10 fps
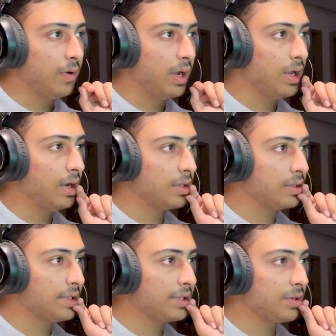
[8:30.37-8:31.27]
Why are
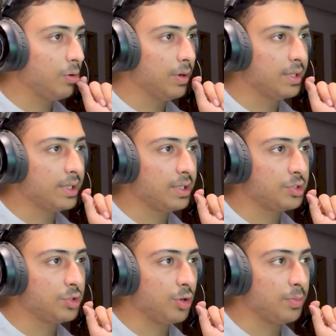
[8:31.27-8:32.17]
these coins and
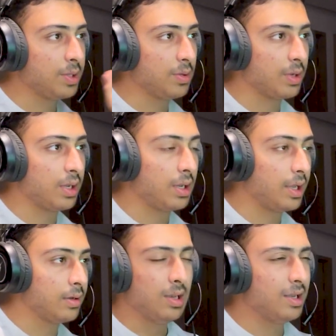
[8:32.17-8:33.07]
shops looking
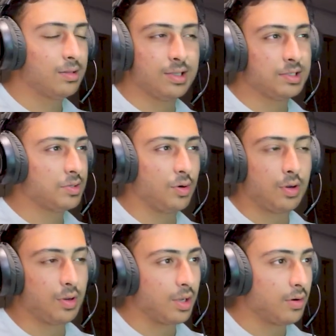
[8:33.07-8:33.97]
like... Like, this is not
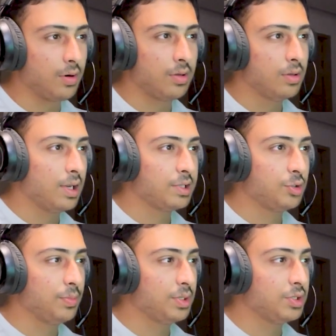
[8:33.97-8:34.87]
looking good. Let's
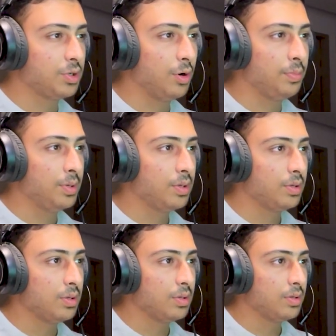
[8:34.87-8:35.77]
open shop
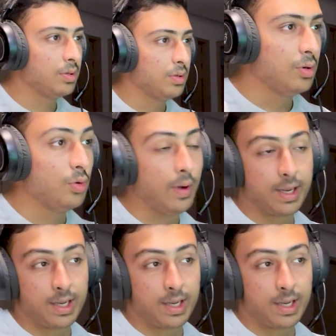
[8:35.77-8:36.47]
oh i